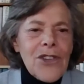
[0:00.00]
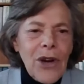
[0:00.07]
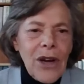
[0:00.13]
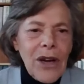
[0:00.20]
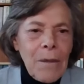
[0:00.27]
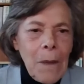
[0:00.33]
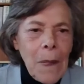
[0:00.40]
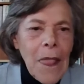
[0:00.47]

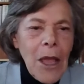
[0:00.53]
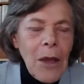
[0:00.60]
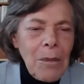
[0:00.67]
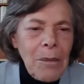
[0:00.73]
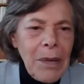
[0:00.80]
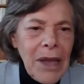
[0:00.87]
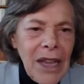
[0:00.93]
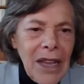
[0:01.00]
Sure.
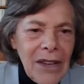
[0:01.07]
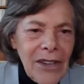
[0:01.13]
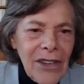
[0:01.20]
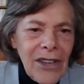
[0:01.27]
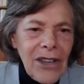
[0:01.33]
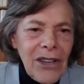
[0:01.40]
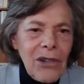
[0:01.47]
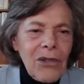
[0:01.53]
But
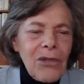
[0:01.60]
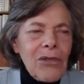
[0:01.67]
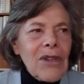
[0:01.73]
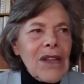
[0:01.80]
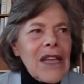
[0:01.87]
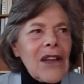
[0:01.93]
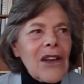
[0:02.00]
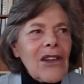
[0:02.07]

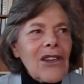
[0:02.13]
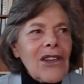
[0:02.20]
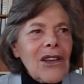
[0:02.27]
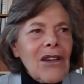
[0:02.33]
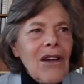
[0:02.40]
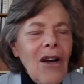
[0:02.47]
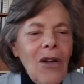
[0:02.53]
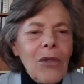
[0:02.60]

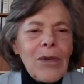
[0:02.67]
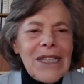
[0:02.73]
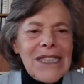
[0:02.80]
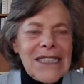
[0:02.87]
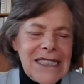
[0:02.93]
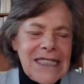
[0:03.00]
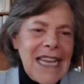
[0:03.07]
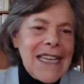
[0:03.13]
you
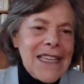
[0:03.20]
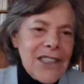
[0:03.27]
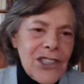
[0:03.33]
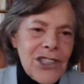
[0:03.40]
always stay in